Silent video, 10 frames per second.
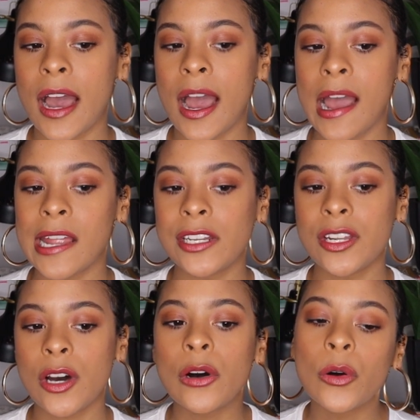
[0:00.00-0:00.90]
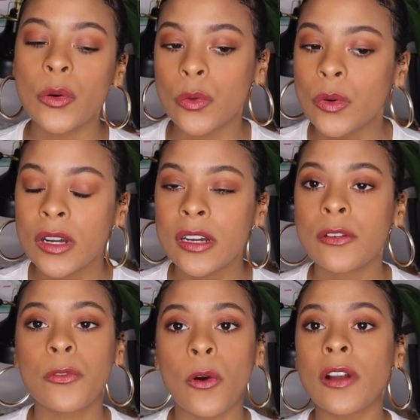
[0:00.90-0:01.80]
I know
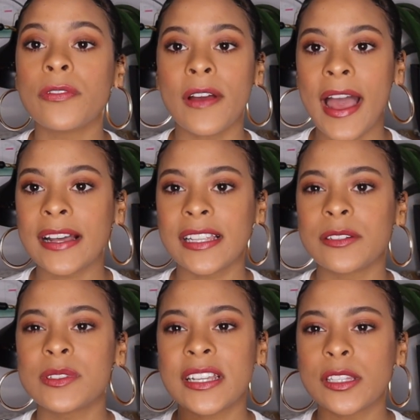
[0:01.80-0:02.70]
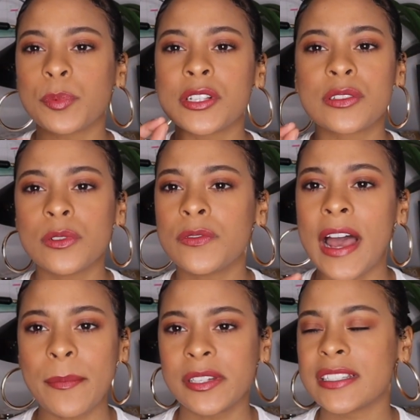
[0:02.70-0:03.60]
for a fact, like, it was like the pursuit of
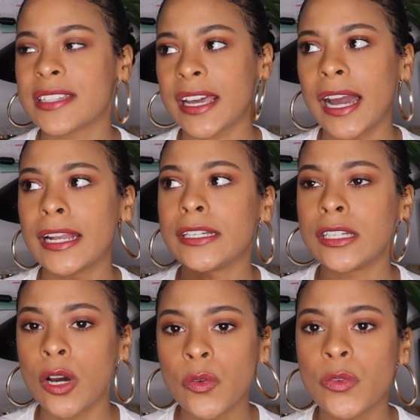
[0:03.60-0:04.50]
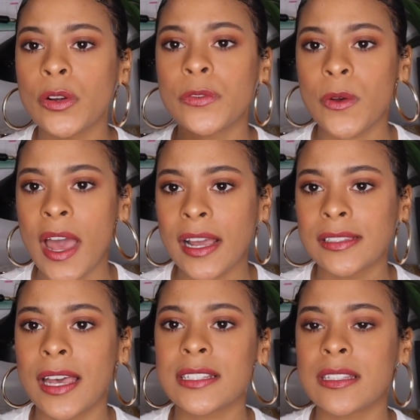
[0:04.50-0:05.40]
happiness. Like, I know for a
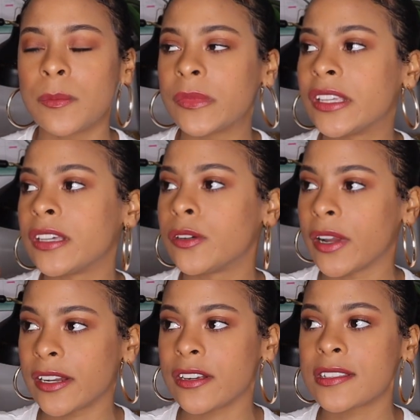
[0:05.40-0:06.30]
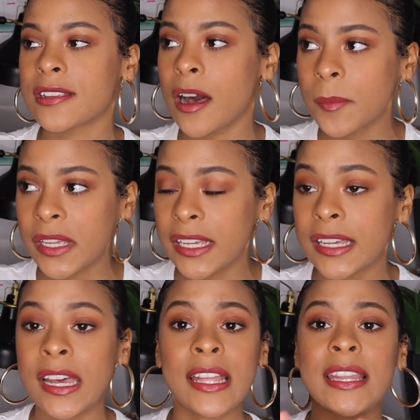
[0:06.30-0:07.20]
fact that something greater is
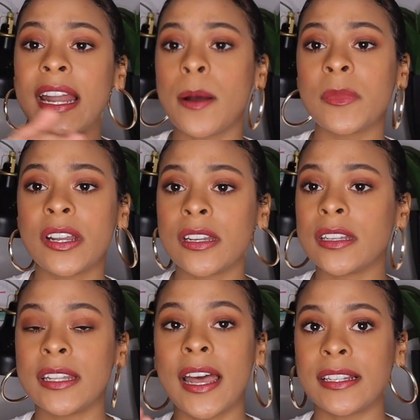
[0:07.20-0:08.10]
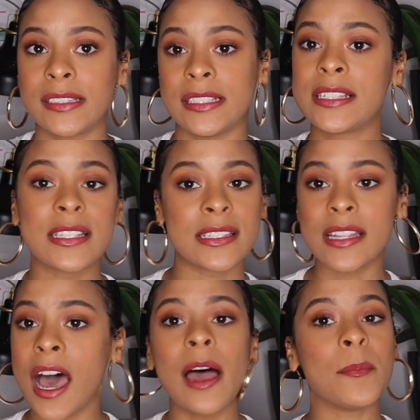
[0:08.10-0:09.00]
coming, that this is
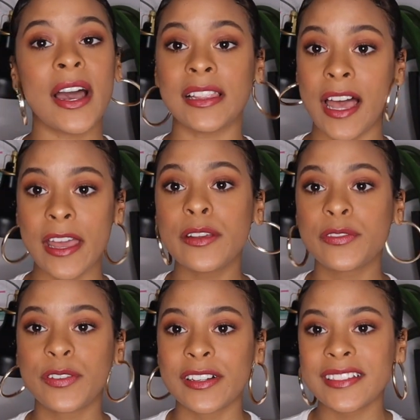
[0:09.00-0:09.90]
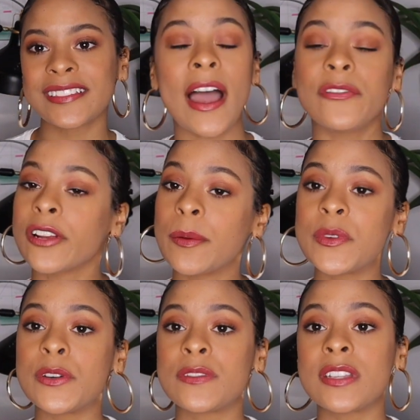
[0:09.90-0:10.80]
not my life. After I
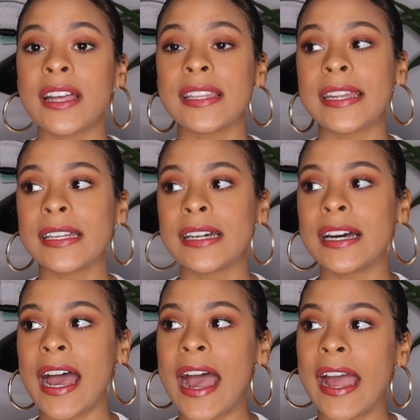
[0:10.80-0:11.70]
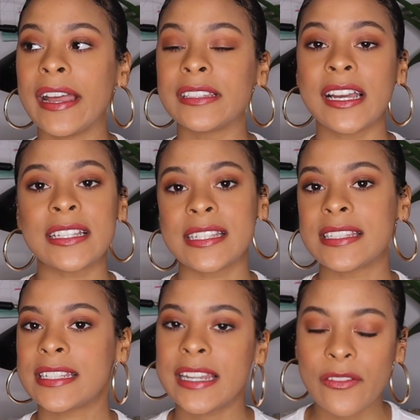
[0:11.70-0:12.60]
moved to Atlanta, like I
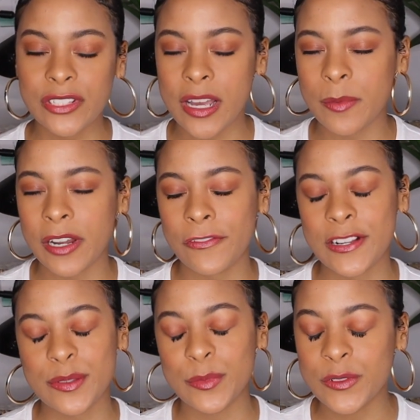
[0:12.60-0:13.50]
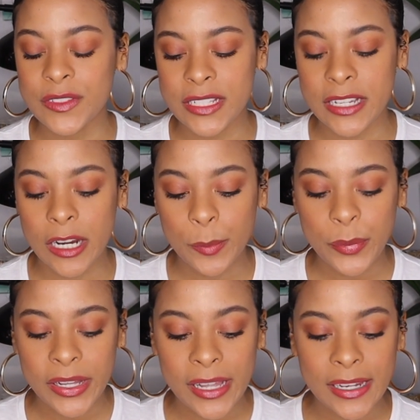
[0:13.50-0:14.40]
said, didn't have a job when I first moved here,
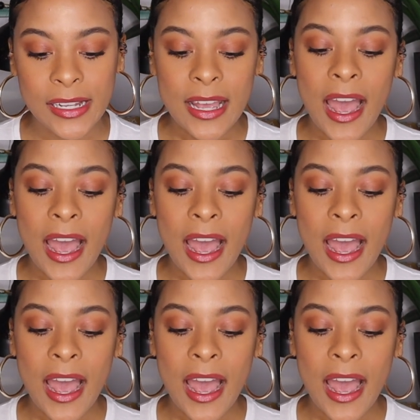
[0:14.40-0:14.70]
but